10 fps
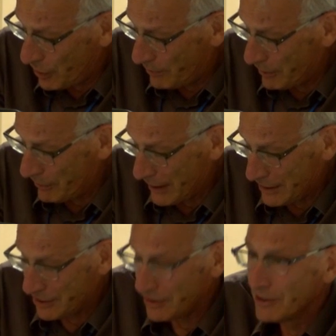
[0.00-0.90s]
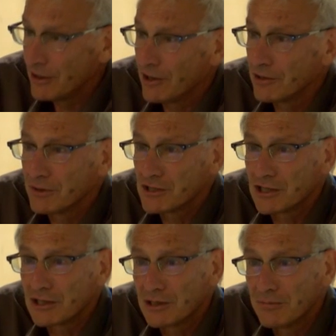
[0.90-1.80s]
copyright on a
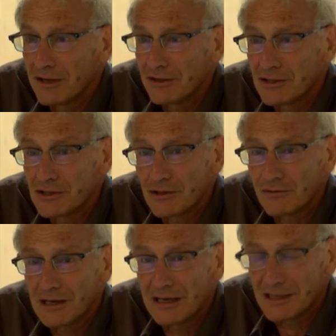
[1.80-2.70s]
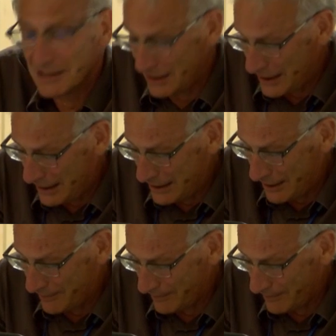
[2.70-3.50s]
particular method of collecting data.